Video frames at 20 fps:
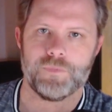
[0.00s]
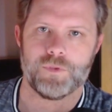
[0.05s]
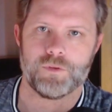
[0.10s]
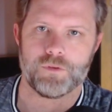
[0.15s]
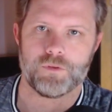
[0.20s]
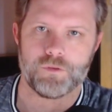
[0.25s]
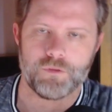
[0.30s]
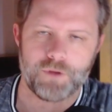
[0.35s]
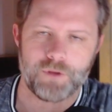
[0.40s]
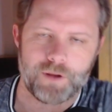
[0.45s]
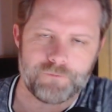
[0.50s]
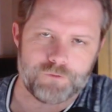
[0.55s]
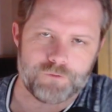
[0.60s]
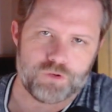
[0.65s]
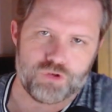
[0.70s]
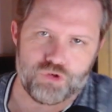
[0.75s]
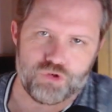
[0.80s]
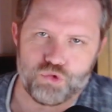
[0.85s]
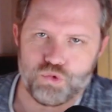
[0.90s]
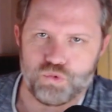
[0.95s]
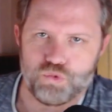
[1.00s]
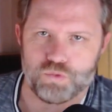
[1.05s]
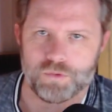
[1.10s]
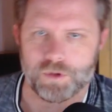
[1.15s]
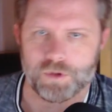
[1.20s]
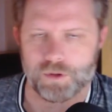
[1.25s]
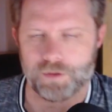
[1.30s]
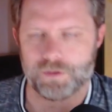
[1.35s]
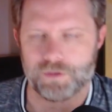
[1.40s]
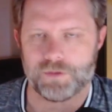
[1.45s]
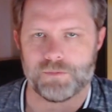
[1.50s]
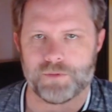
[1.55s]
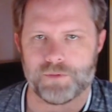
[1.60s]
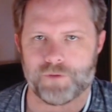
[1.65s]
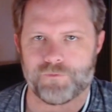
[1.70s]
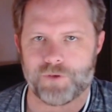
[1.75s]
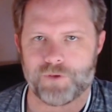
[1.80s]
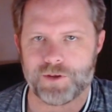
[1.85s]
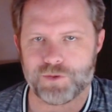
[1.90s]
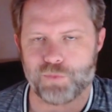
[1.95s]
Good afternoon, my
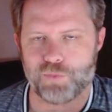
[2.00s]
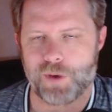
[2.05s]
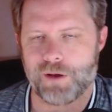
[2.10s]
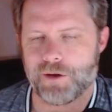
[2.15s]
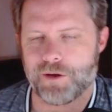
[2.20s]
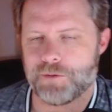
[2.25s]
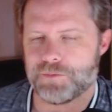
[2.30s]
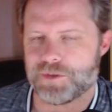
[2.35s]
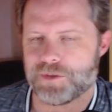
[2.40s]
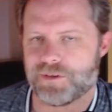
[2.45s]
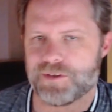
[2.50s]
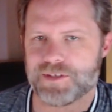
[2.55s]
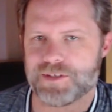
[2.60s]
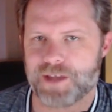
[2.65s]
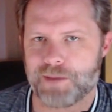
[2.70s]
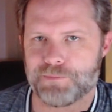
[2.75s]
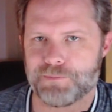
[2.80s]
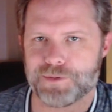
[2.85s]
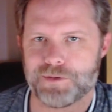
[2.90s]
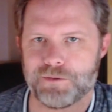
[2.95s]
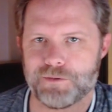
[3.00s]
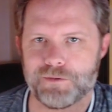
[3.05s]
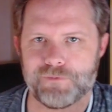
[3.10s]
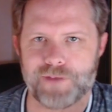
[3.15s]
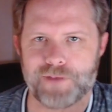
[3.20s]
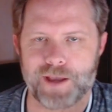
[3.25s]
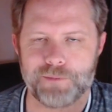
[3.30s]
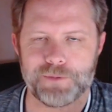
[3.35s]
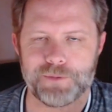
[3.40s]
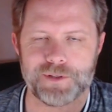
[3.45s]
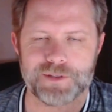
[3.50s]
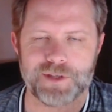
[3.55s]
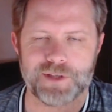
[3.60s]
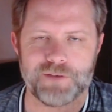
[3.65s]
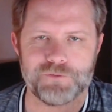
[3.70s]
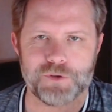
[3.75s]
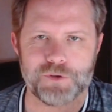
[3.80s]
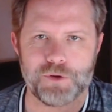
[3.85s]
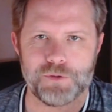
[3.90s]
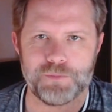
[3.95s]
friends. Welcome to this episode of Happiness
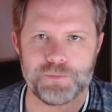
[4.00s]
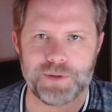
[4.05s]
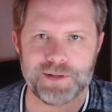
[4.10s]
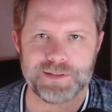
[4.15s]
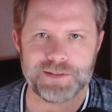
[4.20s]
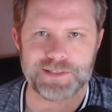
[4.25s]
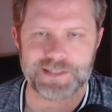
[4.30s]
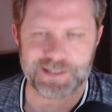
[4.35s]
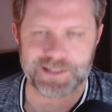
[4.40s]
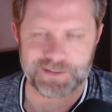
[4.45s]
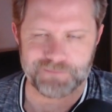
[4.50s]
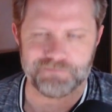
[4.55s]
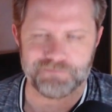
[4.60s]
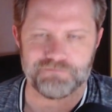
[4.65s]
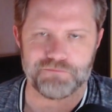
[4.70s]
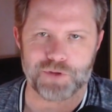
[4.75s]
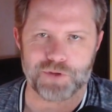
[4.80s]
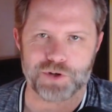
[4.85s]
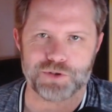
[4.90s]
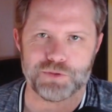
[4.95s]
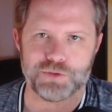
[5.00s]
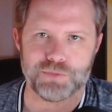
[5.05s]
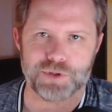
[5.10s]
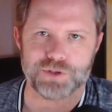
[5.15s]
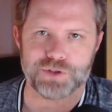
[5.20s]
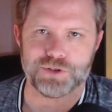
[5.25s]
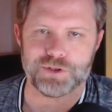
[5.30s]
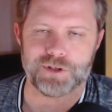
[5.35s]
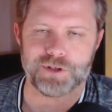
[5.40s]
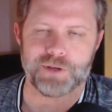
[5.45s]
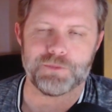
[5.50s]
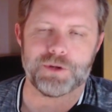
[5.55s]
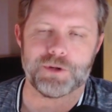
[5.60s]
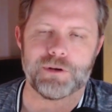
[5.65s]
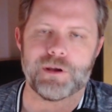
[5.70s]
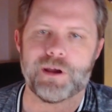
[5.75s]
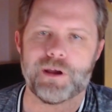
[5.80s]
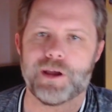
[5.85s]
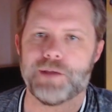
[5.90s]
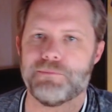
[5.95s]
After Codependency. Marshall Burtcher, and I'm your
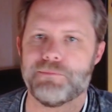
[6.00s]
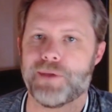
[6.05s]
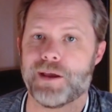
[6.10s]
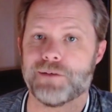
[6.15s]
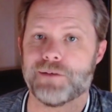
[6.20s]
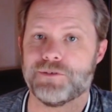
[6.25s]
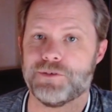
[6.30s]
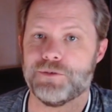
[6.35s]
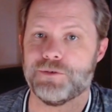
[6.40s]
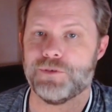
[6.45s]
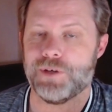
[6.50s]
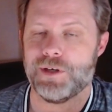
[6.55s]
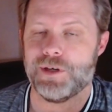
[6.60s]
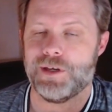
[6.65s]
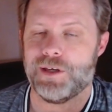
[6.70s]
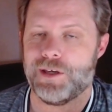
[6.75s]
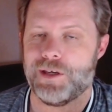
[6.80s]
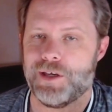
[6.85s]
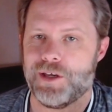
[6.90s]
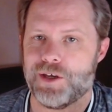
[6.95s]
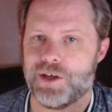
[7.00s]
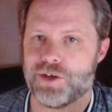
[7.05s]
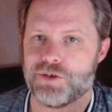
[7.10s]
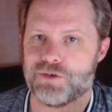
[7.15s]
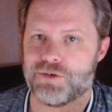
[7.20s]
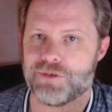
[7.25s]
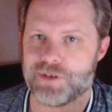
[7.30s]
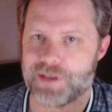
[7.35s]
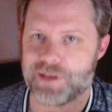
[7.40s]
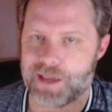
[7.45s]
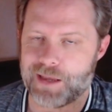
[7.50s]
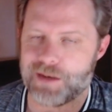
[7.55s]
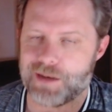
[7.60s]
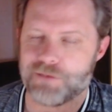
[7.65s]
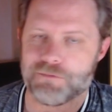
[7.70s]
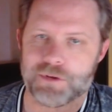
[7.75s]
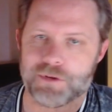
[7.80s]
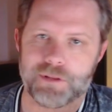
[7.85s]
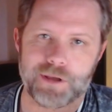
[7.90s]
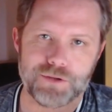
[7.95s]
guide back to
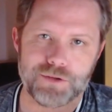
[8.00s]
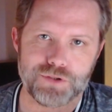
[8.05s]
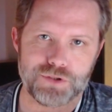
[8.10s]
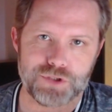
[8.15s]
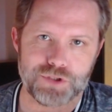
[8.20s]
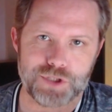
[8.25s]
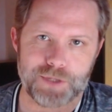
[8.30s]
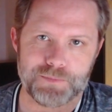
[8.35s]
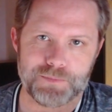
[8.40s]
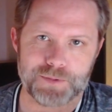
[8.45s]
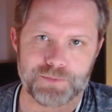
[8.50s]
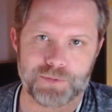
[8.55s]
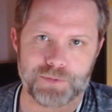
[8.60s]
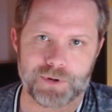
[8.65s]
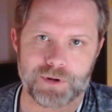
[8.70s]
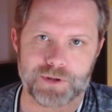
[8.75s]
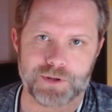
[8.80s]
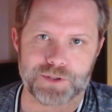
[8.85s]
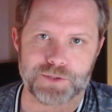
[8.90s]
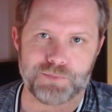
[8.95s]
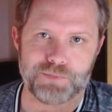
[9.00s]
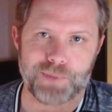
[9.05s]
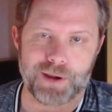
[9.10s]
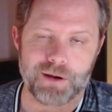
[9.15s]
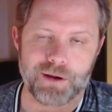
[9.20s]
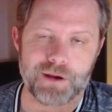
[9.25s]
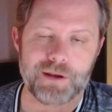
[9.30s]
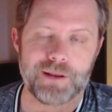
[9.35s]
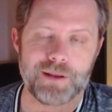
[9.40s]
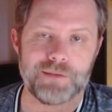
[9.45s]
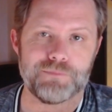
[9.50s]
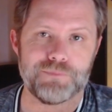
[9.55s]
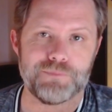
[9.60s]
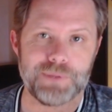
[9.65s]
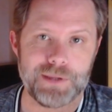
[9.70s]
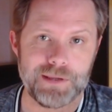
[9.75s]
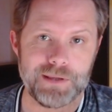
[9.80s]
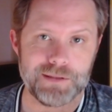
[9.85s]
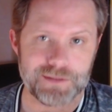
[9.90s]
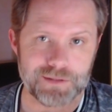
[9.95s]
creating relationships, prosperity, and
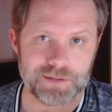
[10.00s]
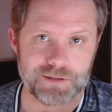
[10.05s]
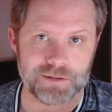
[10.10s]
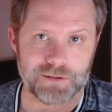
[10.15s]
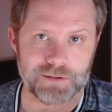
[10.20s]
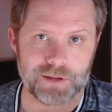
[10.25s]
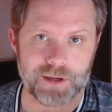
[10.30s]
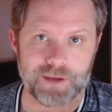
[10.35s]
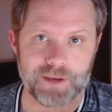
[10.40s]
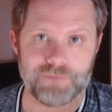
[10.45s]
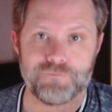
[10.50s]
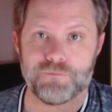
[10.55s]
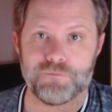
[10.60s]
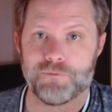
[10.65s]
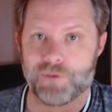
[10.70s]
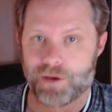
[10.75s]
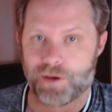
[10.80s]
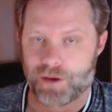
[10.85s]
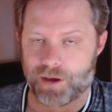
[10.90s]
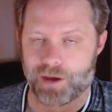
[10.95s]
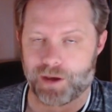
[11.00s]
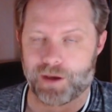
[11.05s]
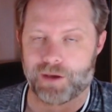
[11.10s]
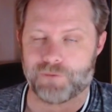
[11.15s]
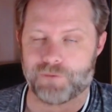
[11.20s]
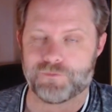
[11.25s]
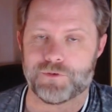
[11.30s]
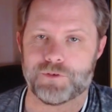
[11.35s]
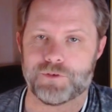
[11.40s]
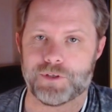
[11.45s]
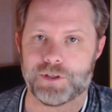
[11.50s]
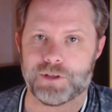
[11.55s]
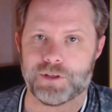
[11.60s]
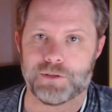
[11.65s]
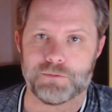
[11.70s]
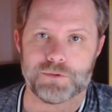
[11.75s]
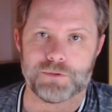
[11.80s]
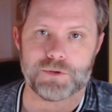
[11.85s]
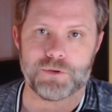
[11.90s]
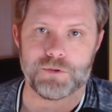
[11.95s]
peace in your life after
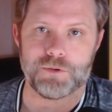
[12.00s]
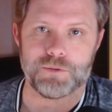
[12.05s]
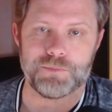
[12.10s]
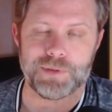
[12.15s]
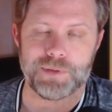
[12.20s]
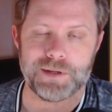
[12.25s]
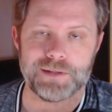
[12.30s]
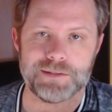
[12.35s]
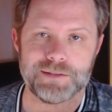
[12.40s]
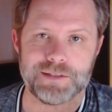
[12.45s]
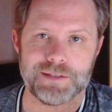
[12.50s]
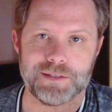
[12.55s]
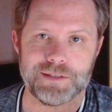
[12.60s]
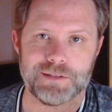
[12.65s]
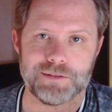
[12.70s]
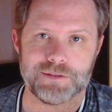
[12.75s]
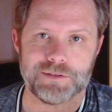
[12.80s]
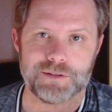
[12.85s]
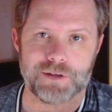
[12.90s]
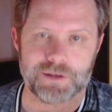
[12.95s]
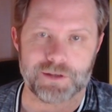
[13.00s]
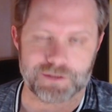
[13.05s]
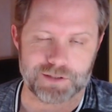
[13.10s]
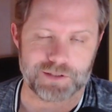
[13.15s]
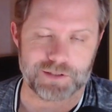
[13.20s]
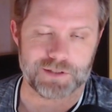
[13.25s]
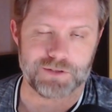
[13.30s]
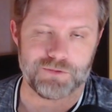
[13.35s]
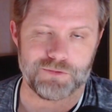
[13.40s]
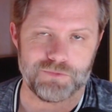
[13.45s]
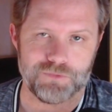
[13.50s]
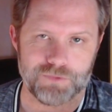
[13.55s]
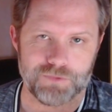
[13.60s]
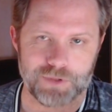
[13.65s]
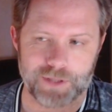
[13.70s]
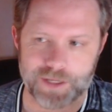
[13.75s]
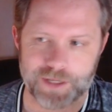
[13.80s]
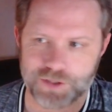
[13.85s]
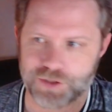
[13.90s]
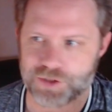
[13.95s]
dealing with codependency and toxic
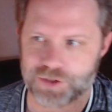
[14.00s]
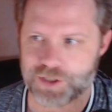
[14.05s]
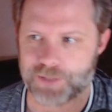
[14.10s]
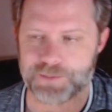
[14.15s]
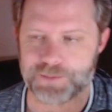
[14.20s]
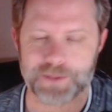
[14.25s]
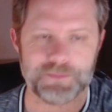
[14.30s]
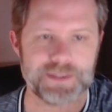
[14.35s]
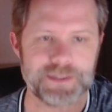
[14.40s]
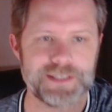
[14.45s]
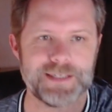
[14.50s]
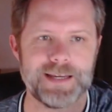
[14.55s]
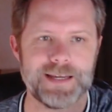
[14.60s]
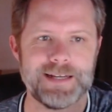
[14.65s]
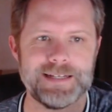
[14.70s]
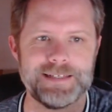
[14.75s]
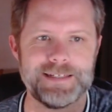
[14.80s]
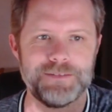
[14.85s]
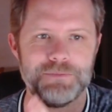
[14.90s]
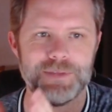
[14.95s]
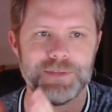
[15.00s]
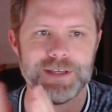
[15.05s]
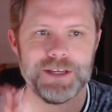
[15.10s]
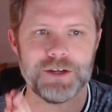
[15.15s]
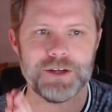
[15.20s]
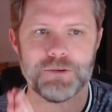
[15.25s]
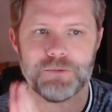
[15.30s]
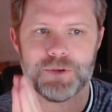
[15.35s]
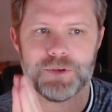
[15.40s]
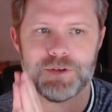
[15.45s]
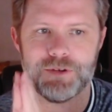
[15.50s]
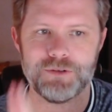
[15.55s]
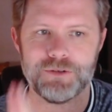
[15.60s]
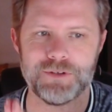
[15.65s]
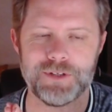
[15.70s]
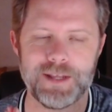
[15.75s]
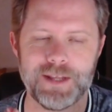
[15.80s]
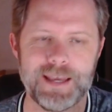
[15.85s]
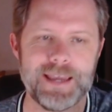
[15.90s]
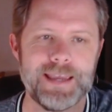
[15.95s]
relationships. I'm excited to be here with you
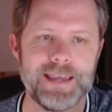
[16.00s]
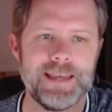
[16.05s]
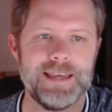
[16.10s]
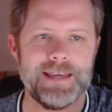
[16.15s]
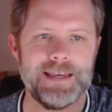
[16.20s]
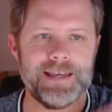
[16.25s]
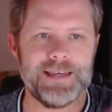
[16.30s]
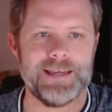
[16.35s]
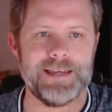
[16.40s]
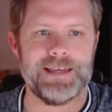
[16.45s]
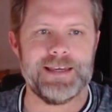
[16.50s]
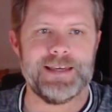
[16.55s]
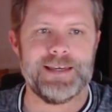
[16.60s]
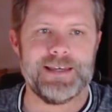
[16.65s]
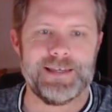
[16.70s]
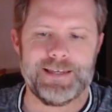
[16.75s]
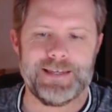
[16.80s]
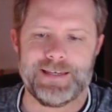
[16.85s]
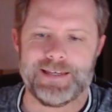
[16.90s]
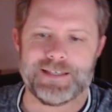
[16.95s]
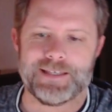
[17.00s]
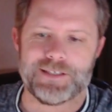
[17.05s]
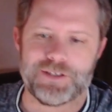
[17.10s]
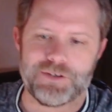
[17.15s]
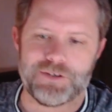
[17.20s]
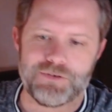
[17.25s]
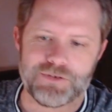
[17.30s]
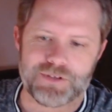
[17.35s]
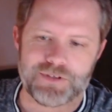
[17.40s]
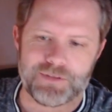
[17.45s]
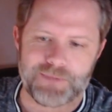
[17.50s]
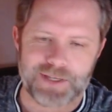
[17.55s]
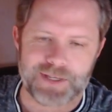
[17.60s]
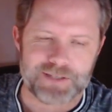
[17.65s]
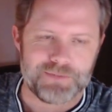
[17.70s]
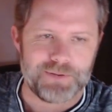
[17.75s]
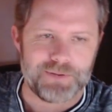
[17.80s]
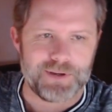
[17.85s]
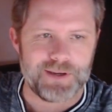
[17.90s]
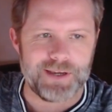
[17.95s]
today. Excuse the mess
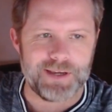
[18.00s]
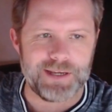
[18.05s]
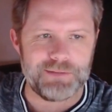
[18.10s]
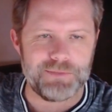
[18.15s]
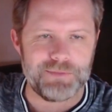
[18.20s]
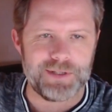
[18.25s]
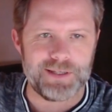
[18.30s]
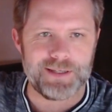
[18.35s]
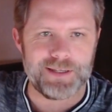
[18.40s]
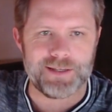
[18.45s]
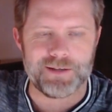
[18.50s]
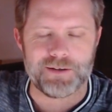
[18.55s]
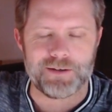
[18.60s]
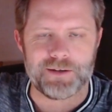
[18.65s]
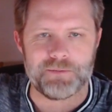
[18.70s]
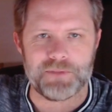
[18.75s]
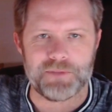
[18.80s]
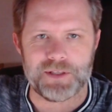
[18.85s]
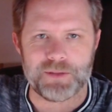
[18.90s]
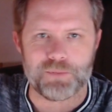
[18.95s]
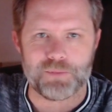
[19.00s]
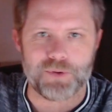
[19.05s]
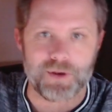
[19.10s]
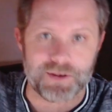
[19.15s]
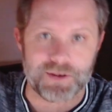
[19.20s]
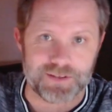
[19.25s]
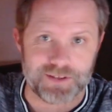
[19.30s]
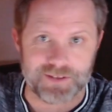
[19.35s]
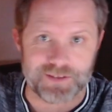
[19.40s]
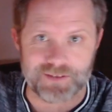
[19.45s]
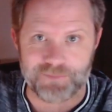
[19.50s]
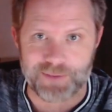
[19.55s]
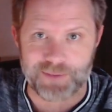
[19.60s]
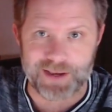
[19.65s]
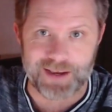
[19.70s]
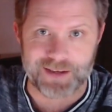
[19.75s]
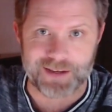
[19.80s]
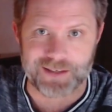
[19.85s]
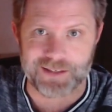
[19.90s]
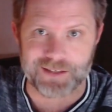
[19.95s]
behind me. I'm in the process of
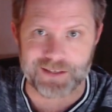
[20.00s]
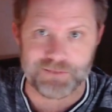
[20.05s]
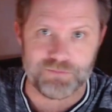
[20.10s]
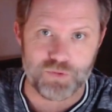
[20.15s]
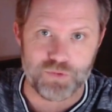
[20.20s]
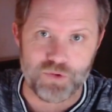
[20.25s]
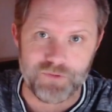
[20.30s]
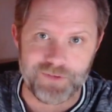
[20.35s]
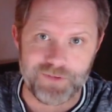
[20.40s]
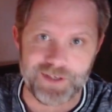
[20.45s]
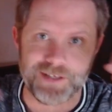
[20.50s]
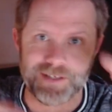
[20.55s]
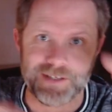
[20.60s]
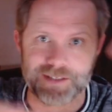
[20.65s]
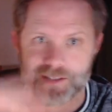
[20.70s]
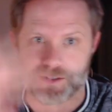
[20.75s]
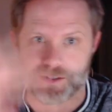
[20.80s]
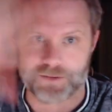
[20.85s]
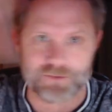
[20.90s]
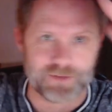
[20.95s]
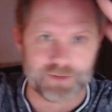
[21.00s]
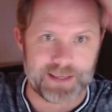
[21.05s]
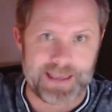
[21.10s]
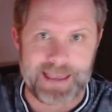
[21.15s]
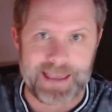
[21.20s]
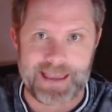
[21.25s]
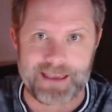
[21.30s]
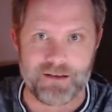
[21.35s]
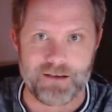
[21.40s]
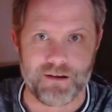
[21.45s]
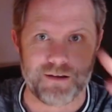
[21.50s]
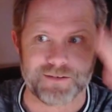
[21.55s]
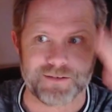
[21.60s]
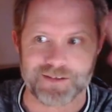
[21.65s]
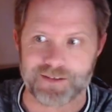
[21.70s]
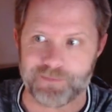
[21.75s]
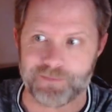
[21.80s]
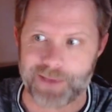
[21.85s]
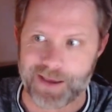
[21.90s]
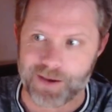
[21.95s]
packing and moving, so
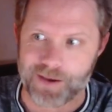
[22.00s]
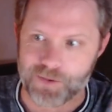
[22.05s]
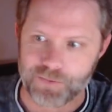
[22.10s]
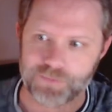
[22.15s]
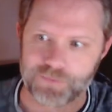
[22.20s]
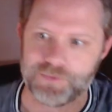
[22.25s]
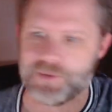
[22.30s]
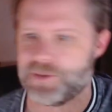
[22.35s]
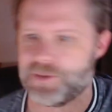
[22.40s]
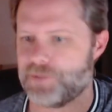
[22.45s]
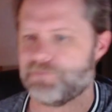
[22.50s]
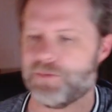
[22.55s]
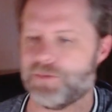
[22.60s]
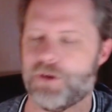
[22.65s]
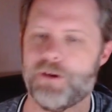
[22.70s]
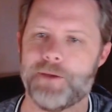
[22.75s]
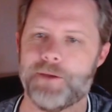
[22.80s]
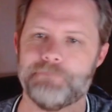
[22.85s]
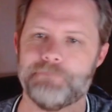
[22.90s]
chaos abounds. All right.